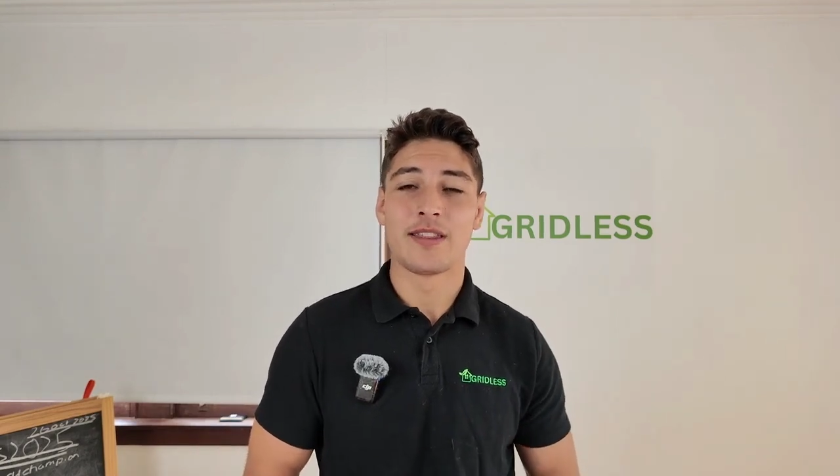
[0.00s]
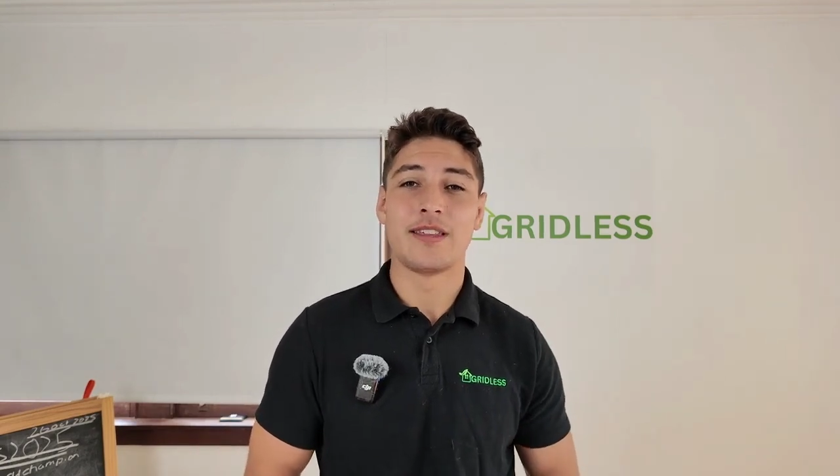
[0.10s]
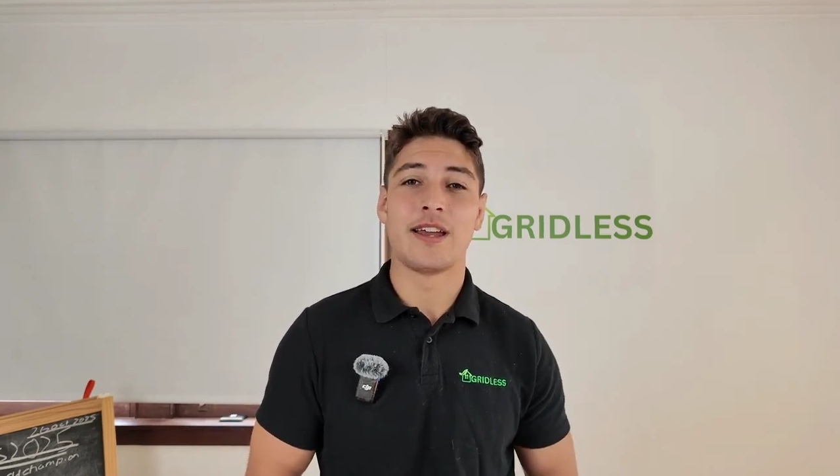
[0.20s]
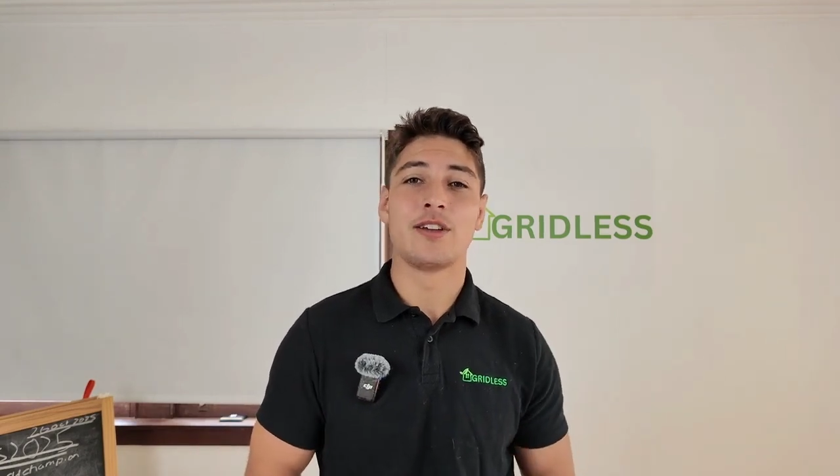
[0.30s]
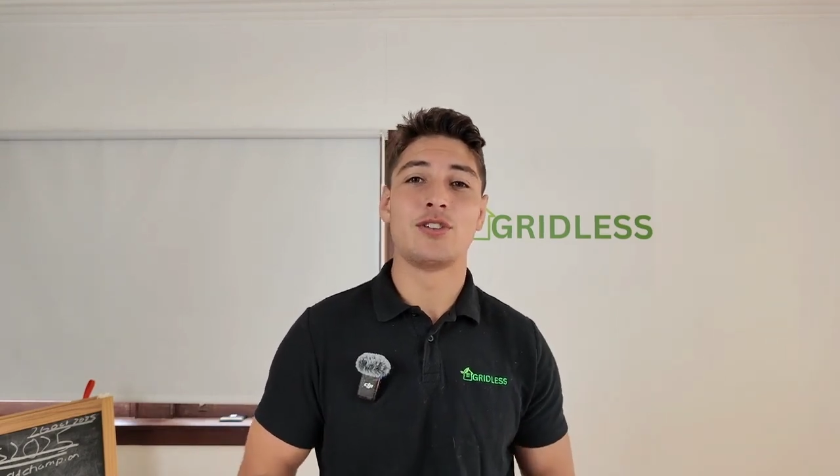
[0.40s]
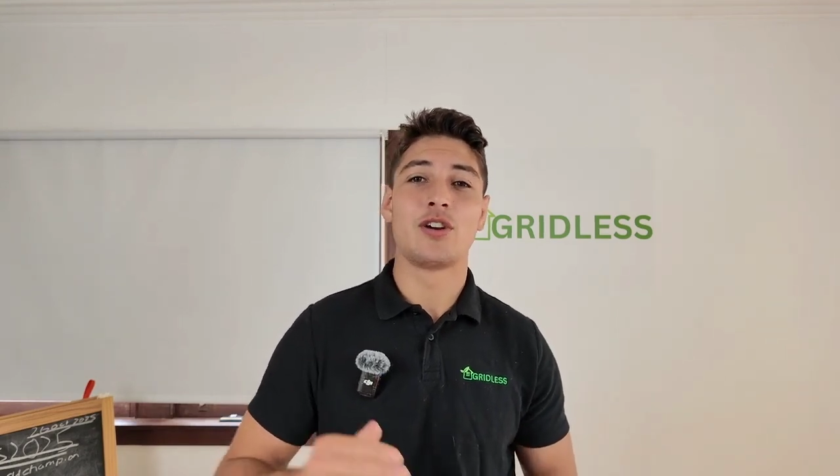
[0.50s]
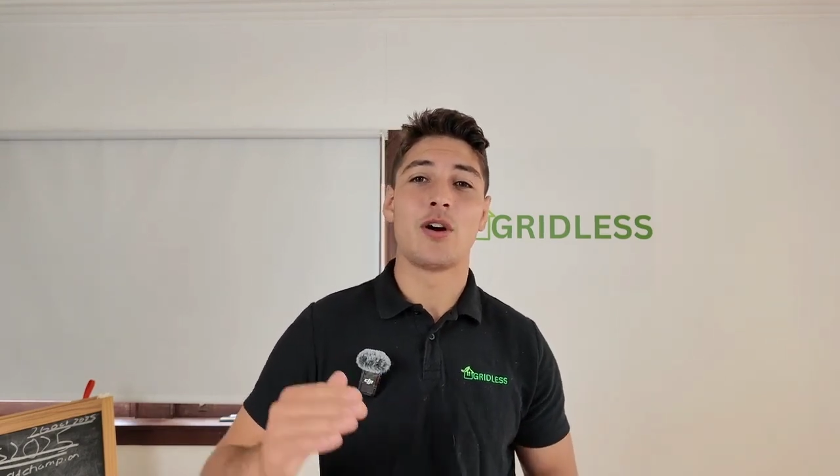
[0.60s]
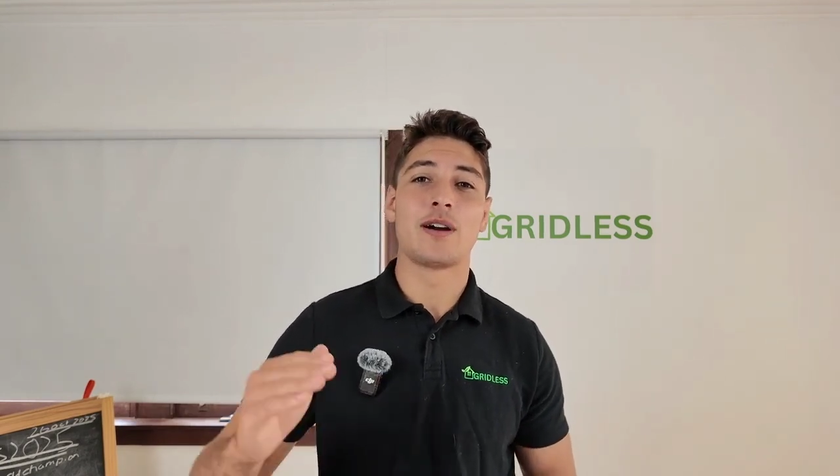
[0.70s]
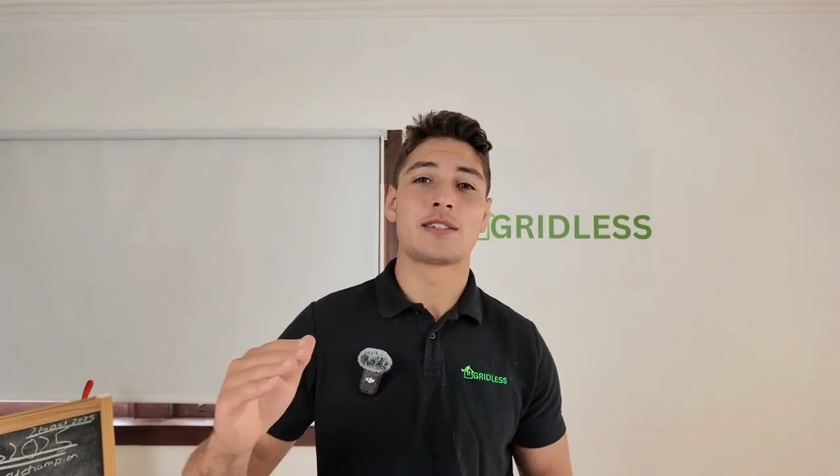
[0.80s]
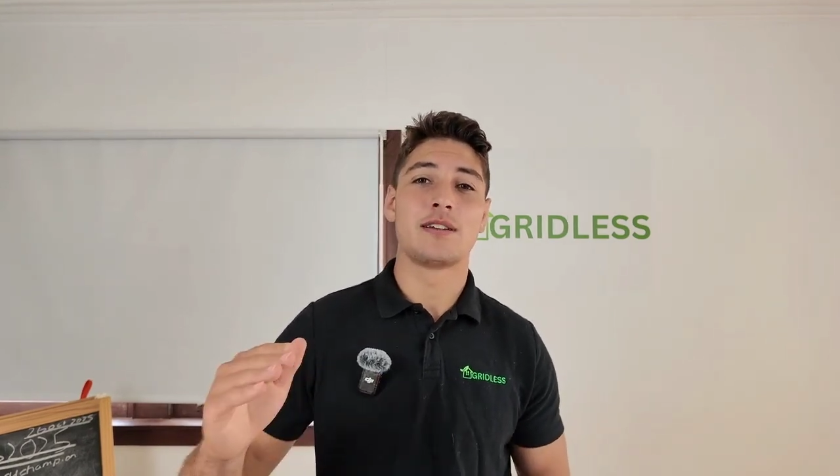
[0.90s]
then you're
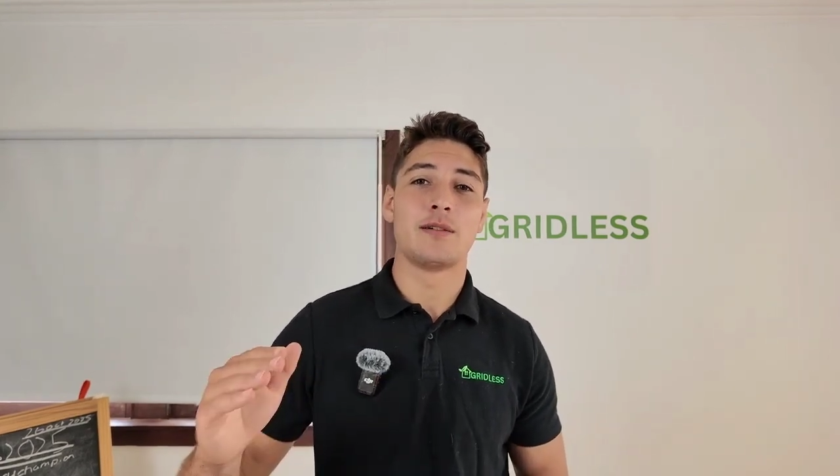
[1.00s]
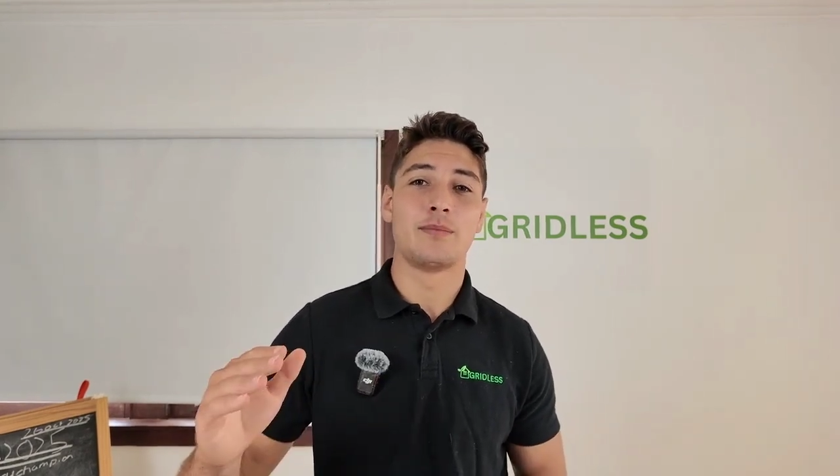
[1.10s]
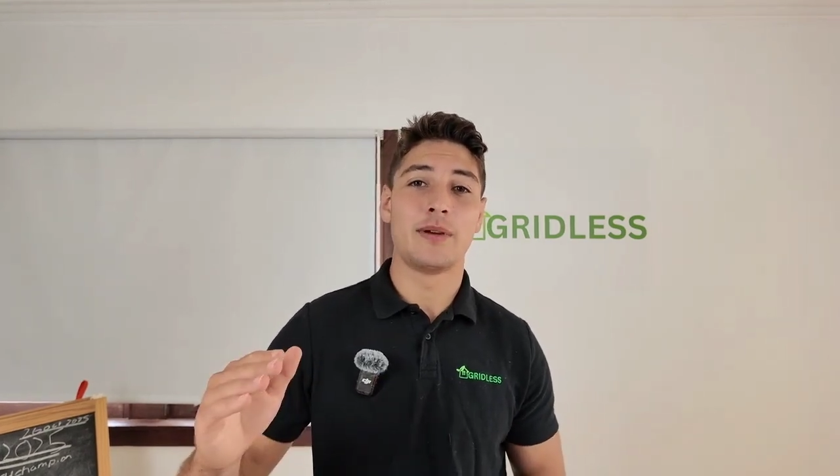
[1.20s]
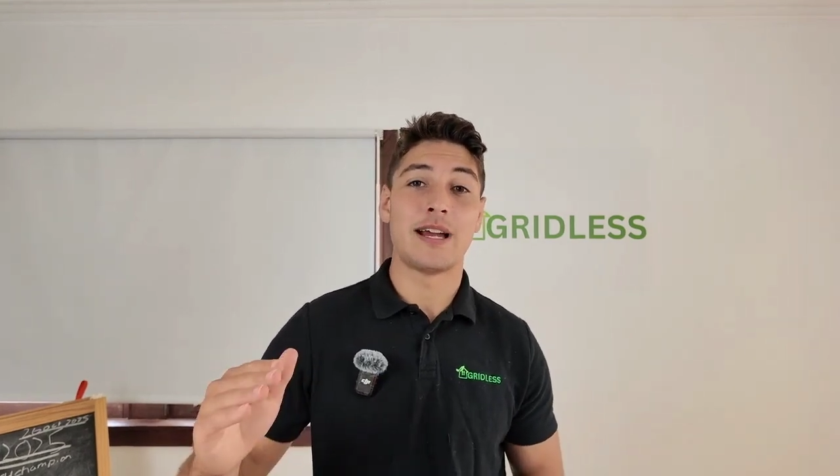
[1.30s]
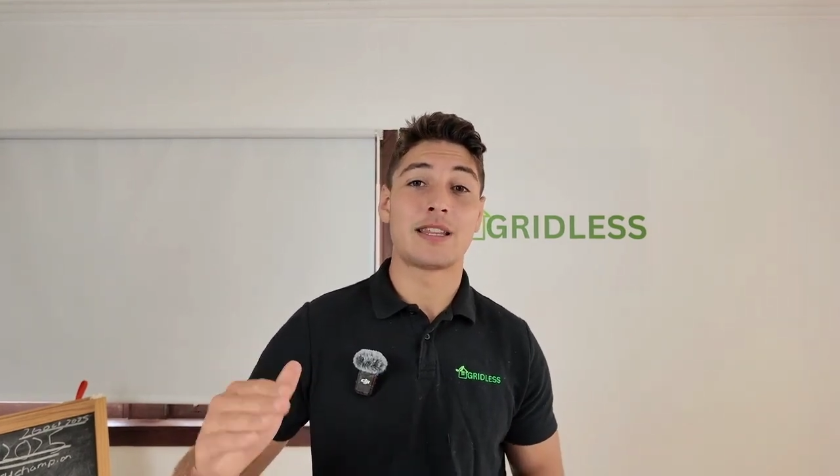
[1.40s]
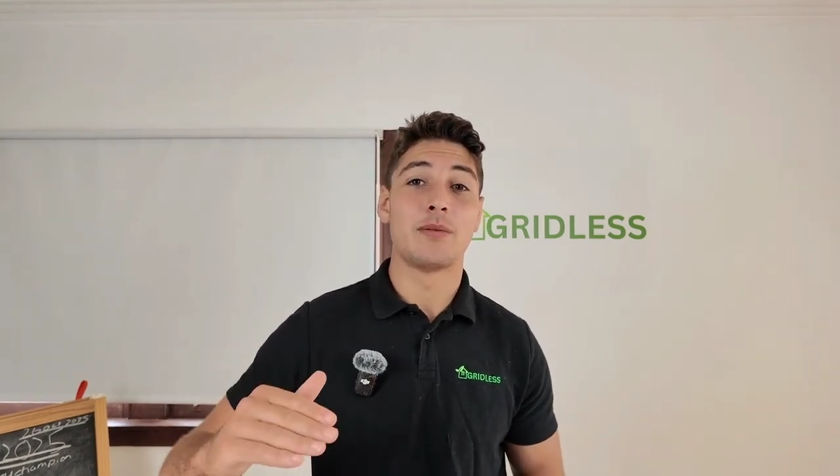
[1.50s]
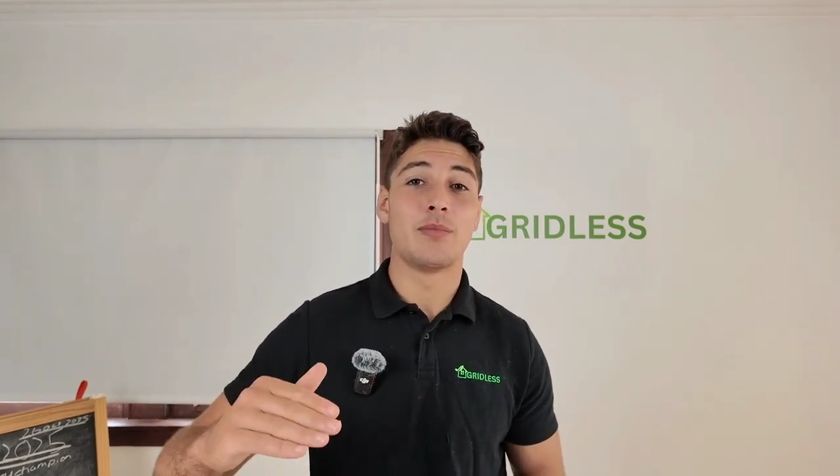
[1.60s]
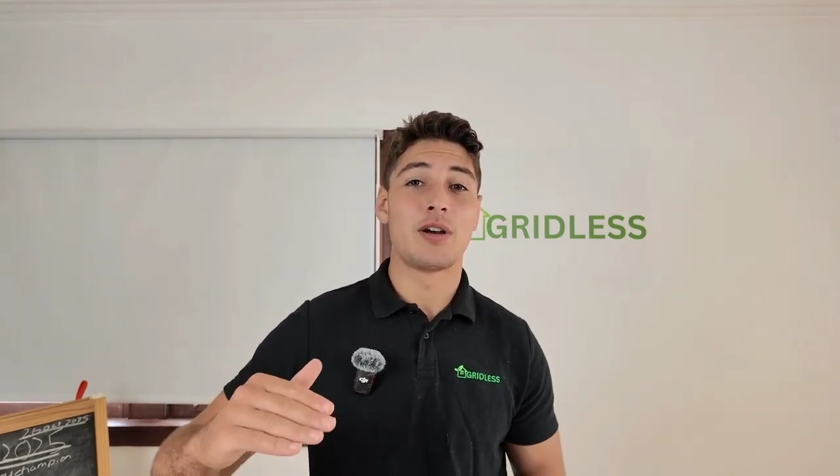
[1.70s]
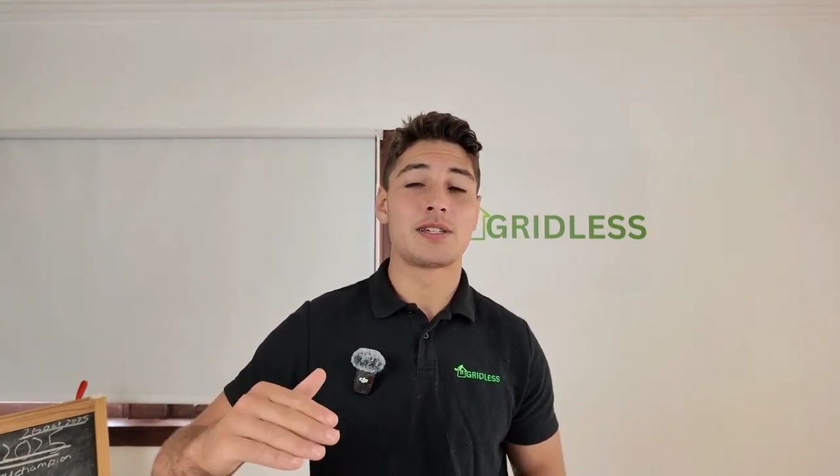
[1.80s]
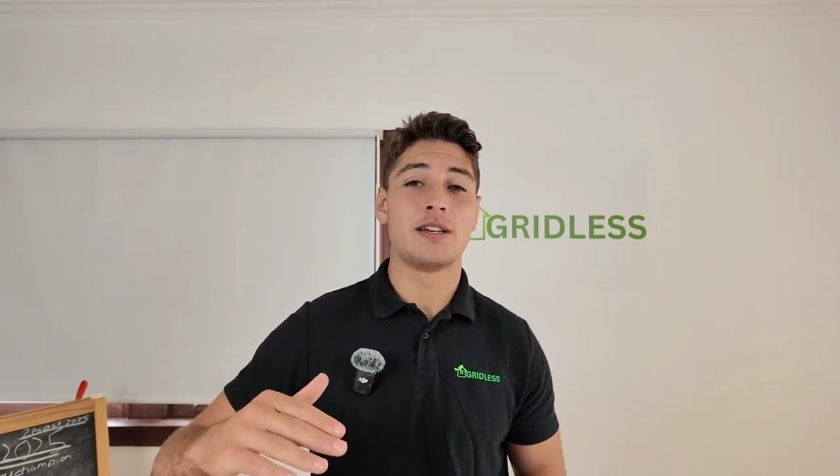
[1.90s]
going to be at the
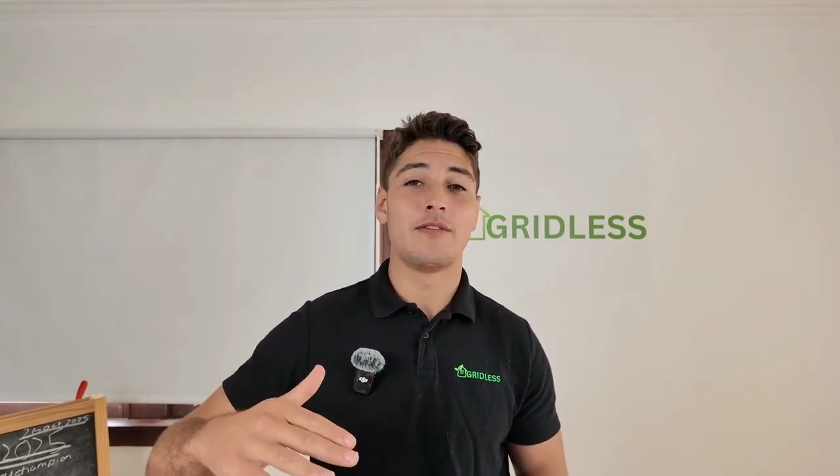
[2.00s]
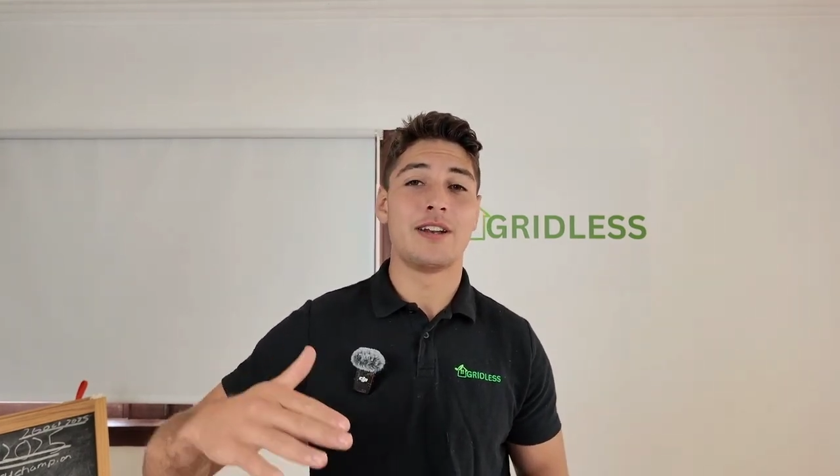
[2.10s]
mercy of